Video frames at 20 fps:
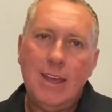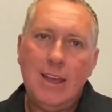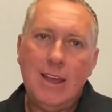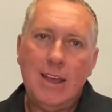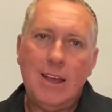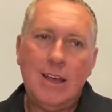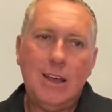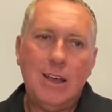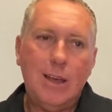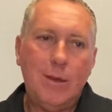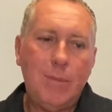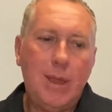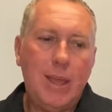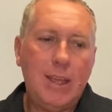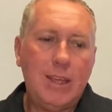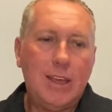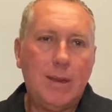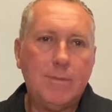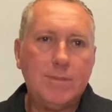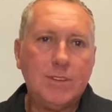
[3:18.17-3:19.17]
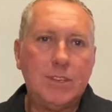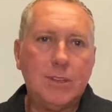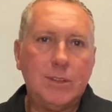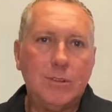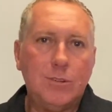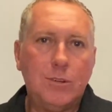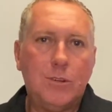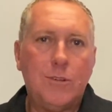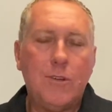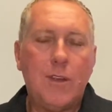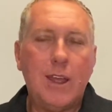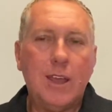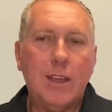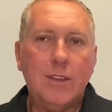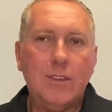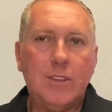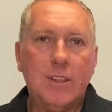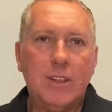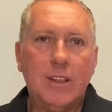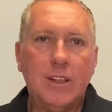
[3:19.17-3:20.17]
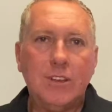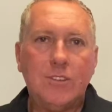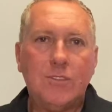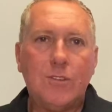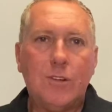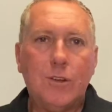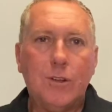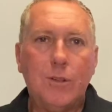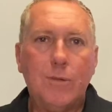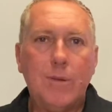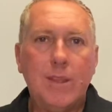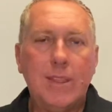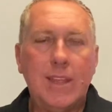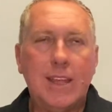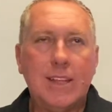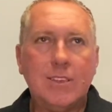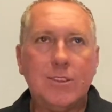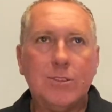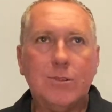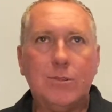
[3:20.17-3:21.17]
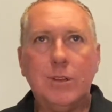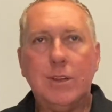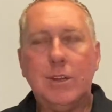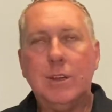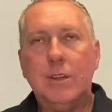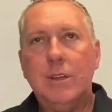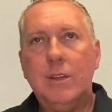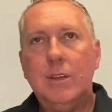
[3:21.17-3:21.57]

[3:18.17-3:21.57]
and cover some good ground, like troll around that sort of